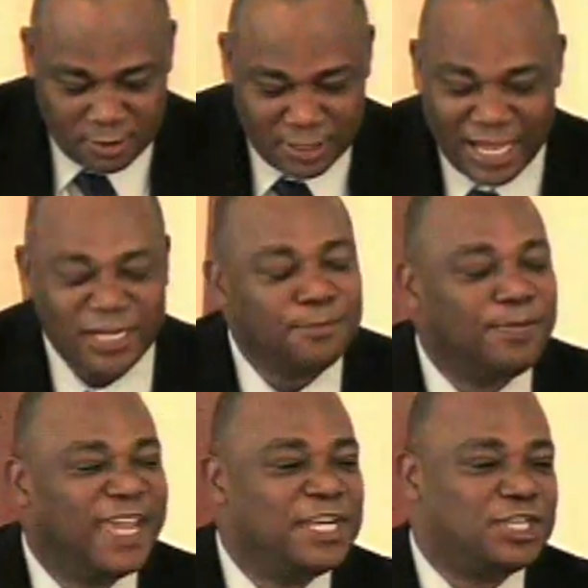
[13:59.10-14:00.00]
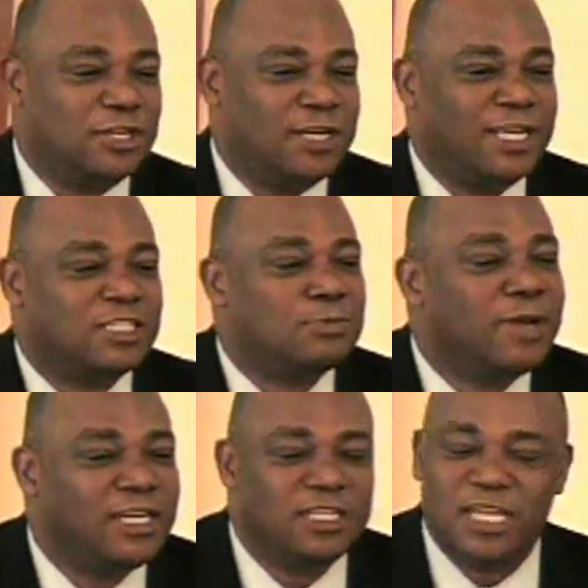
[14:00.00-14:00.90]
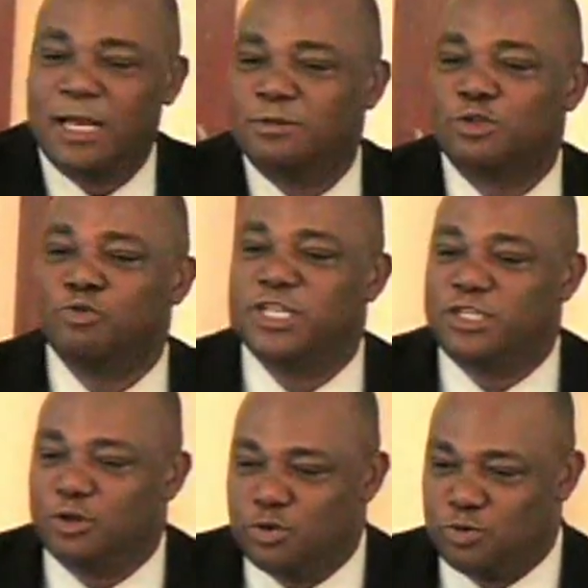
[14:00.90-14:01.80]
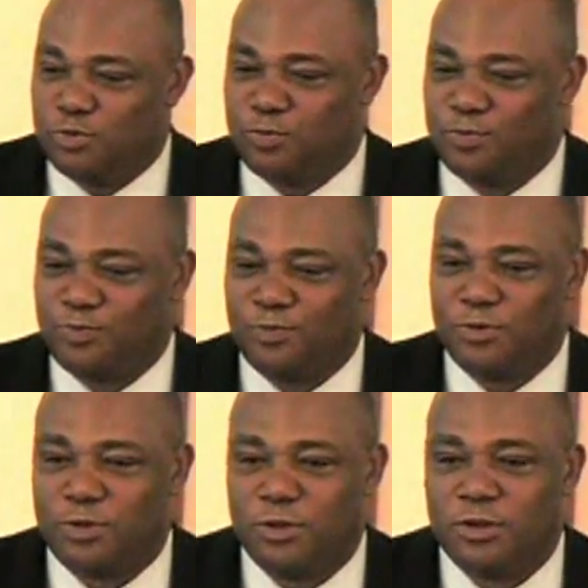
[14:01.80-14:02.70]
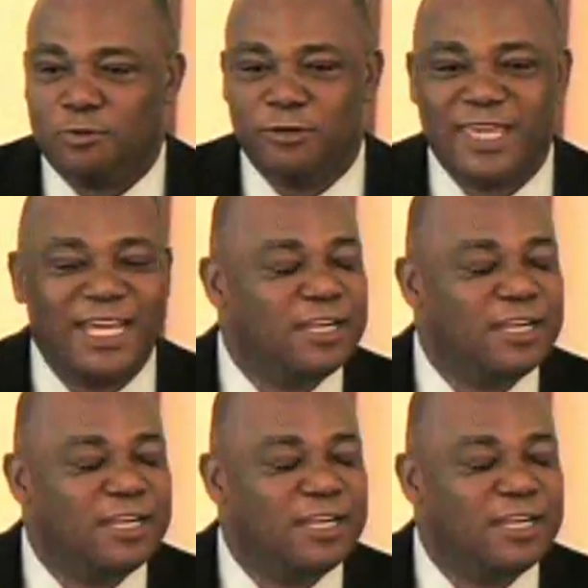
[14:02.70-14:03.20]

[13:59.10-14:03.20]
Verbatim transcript: got impatient, like many times we do. We get